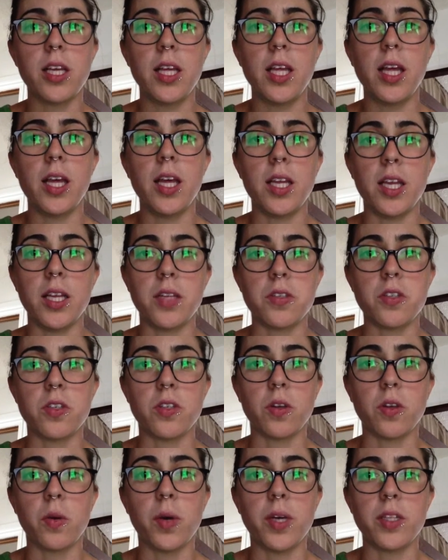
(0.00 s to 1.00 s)
and answer the
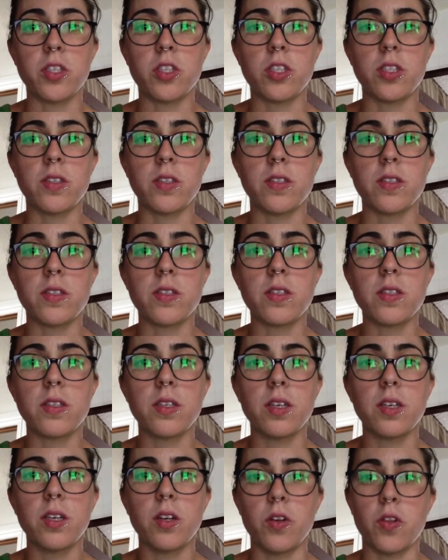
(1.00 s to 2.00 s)
questions,
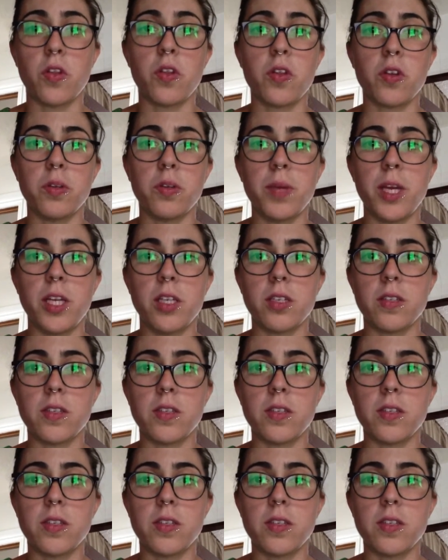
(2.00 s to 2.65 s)
or the third page,